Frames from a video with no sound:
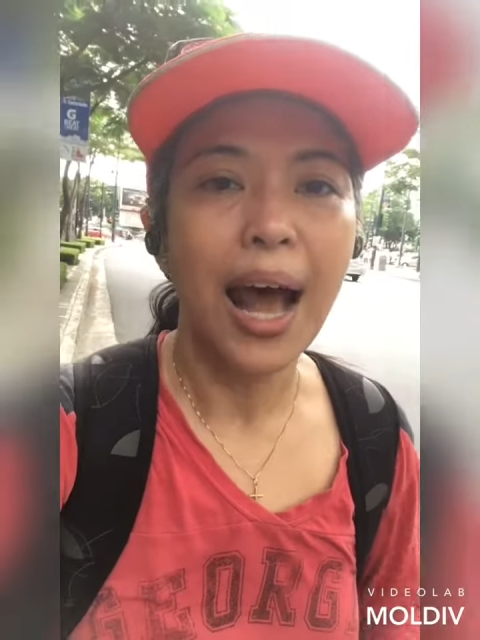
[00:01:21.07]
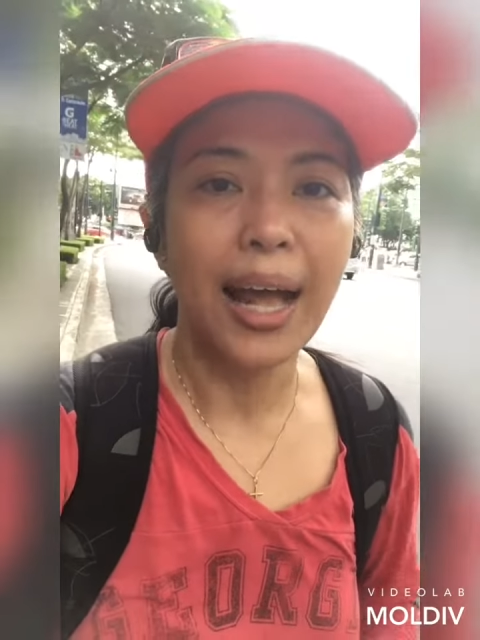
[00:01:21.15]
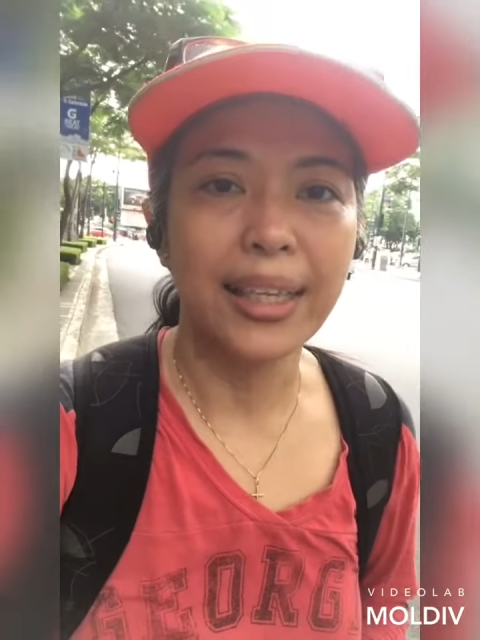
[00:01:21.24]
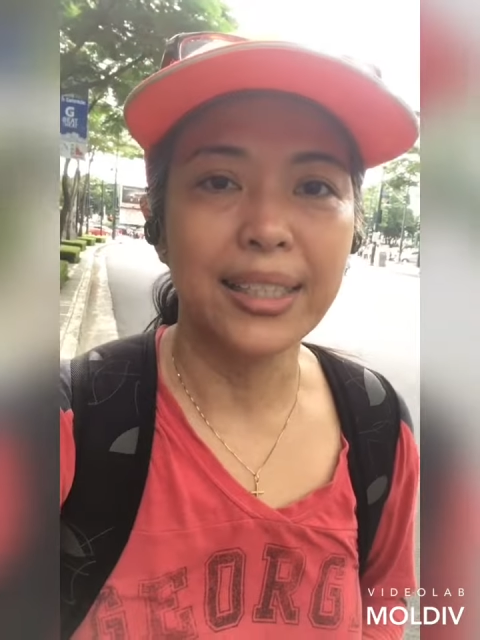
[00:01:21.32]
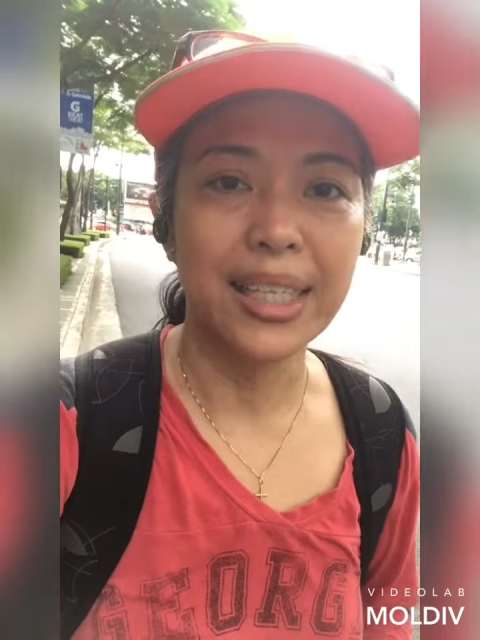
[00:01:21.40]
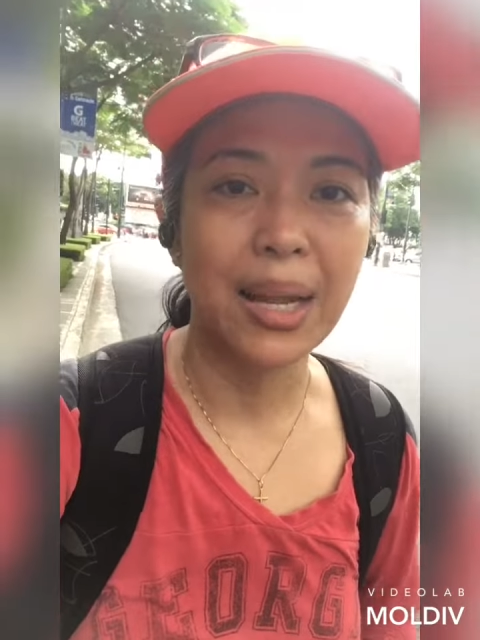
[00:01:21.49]

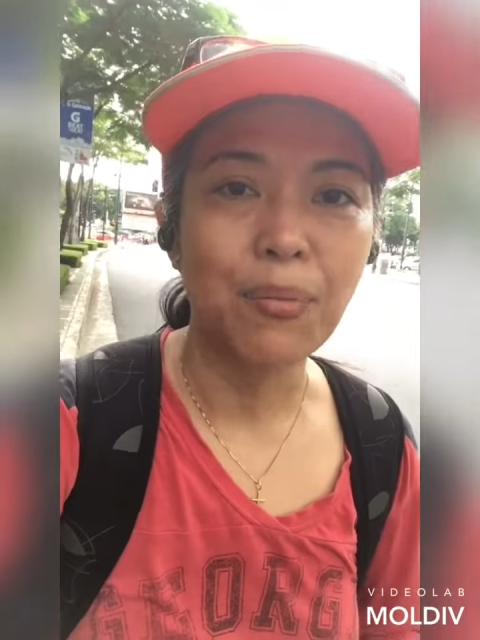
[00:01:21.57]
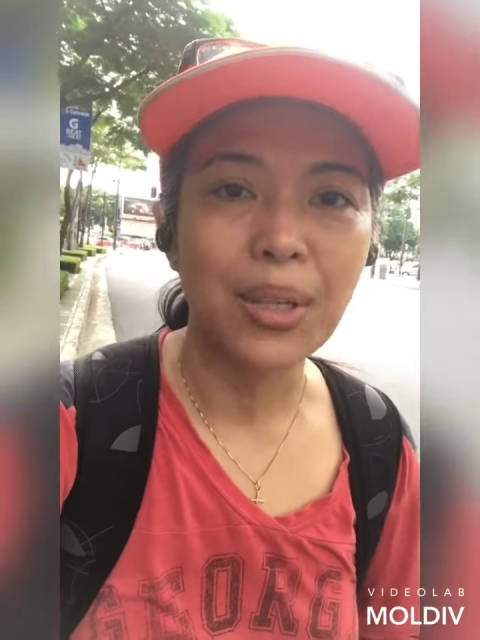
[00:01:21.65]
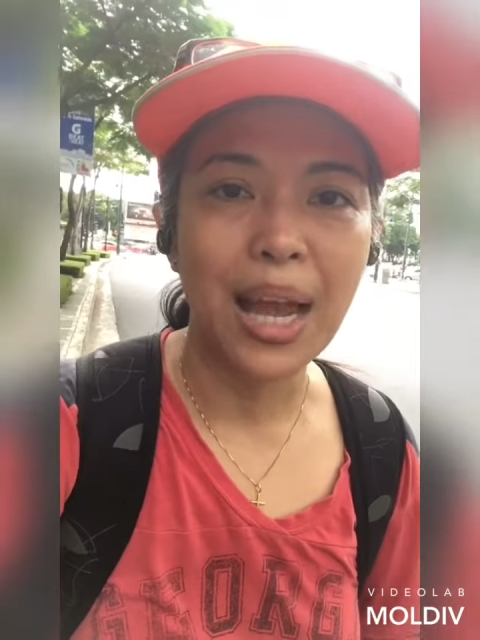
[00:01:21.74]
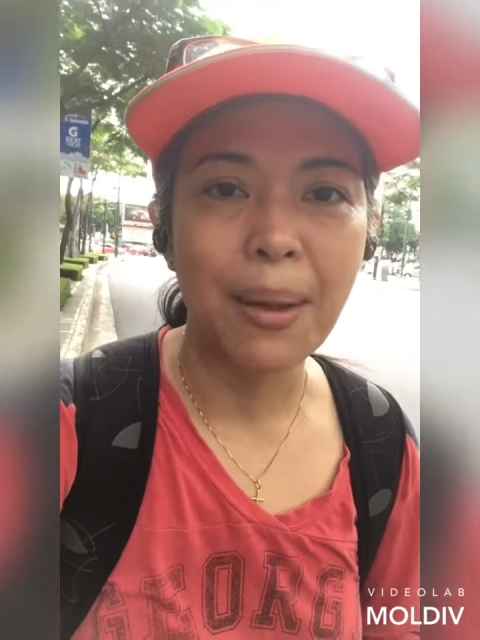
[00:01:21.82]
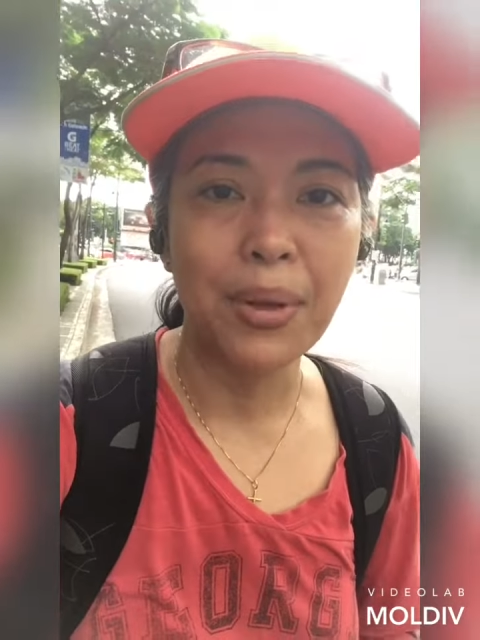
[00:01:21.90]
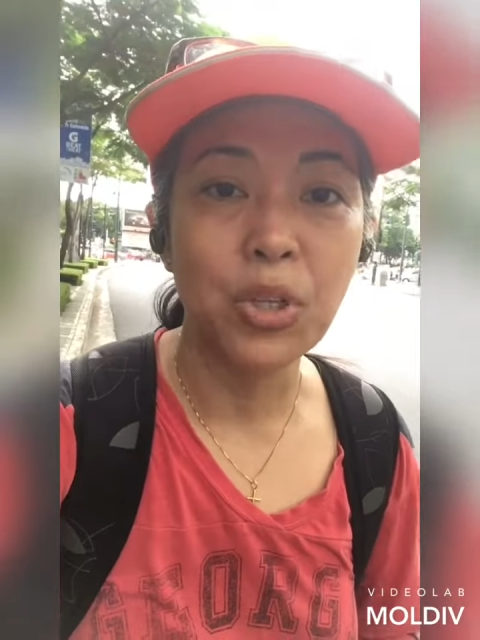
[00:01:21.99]
at the same
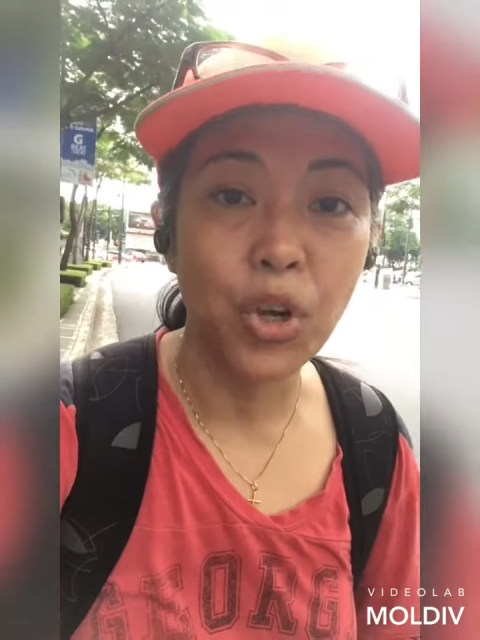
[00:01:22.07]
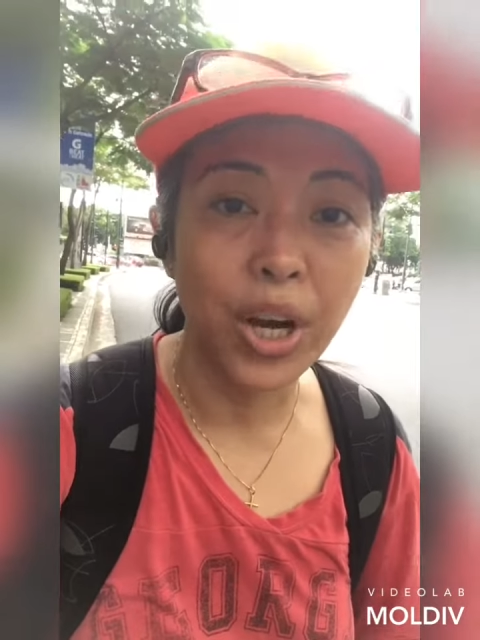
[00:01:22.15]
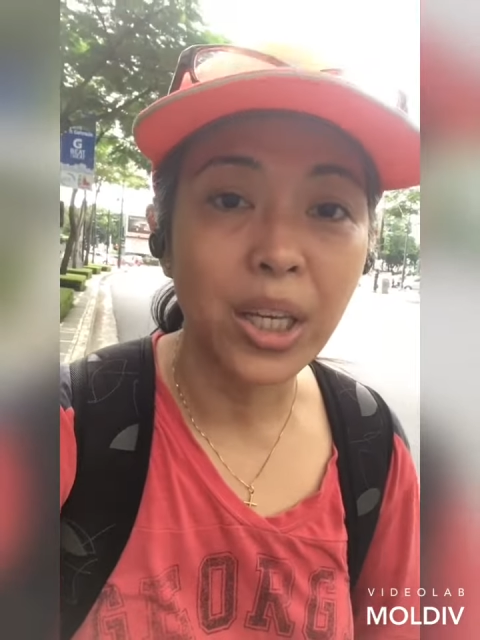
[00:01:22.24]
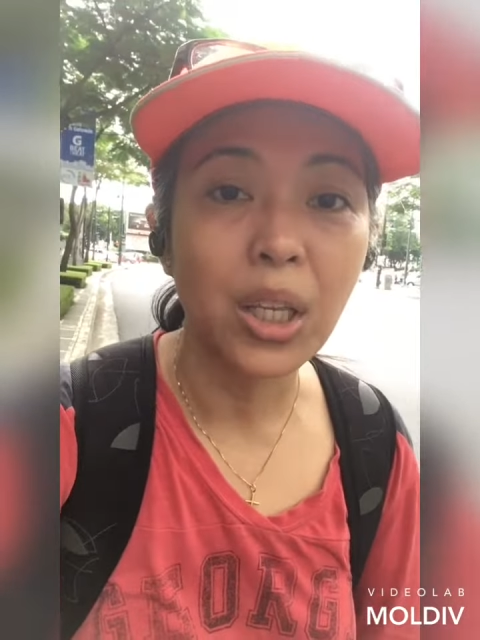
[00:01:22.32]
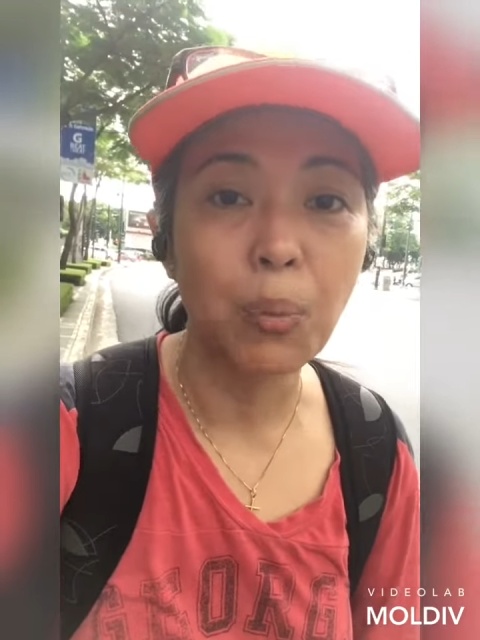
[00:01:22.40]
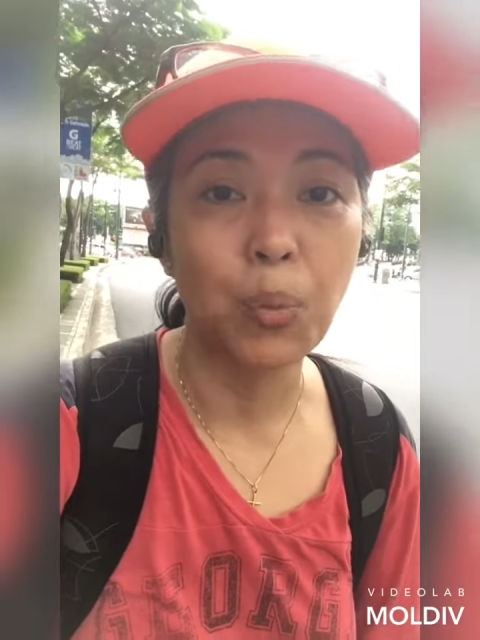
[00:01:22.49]
time
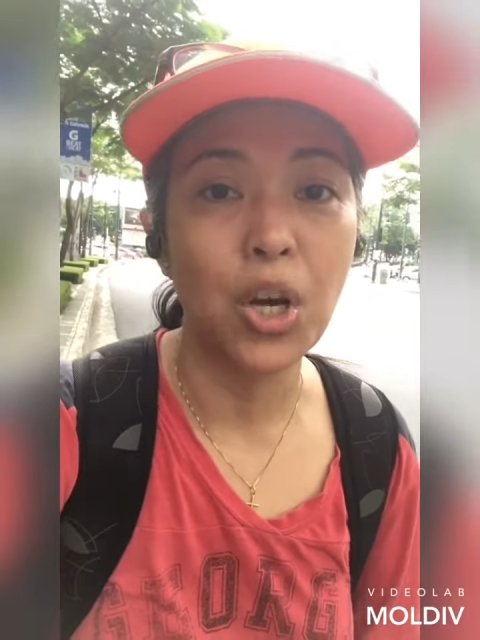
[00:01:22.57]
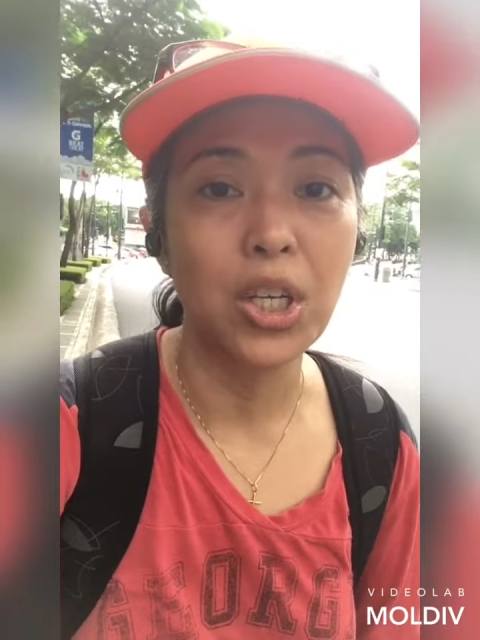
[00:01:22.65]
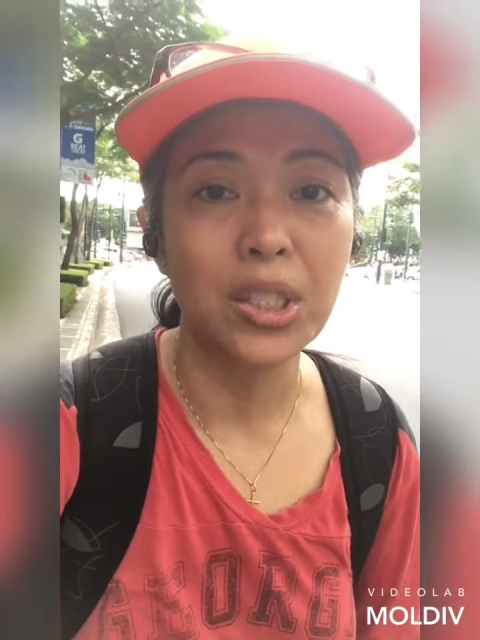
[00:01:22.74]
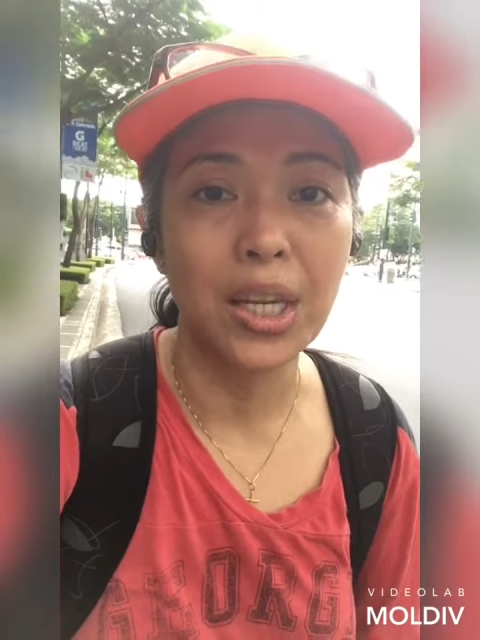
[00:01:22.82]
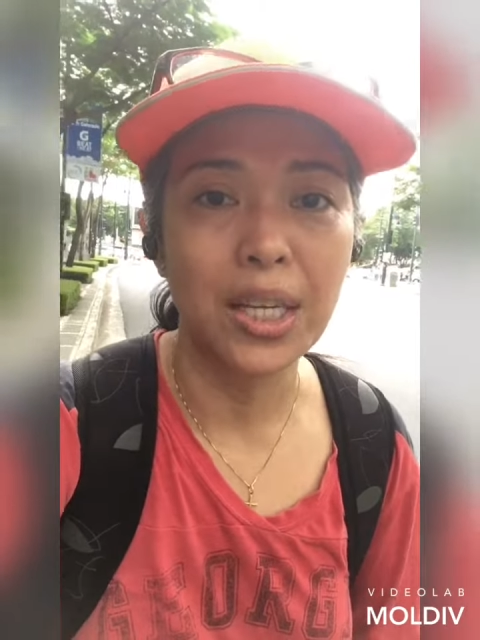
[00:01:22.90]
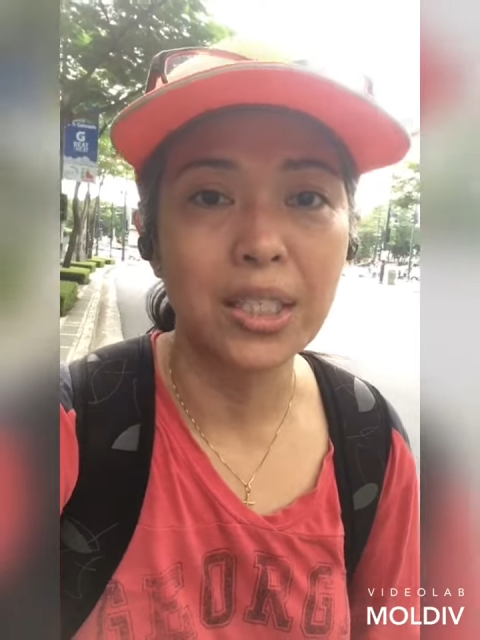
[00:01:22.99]
enjoying the
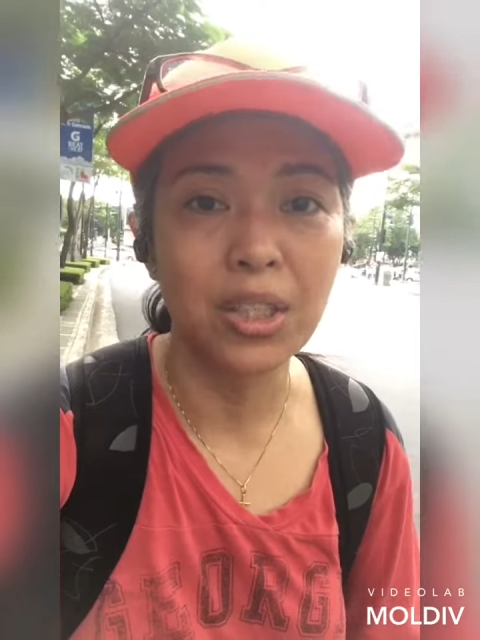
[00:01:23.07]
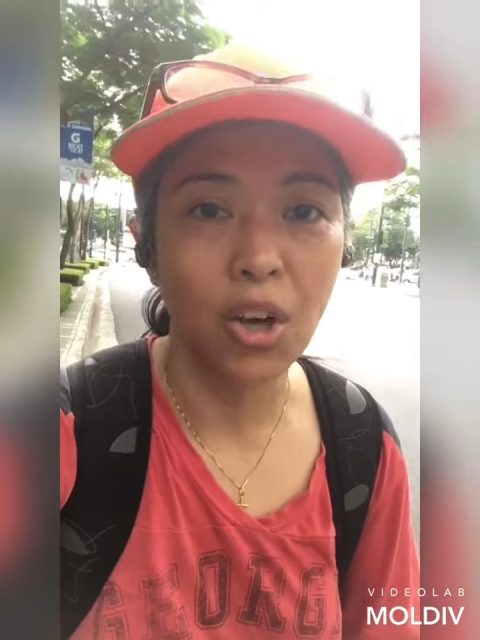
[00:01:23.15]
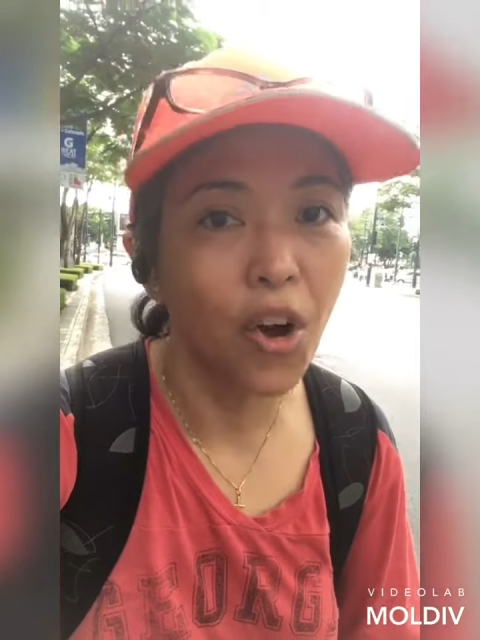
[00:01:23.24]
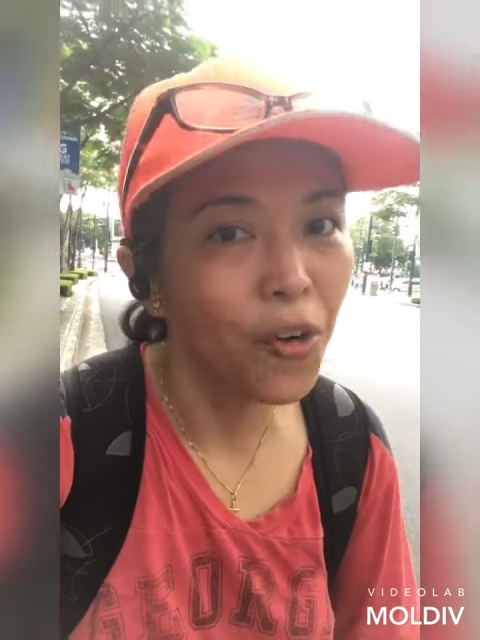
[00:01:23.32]
process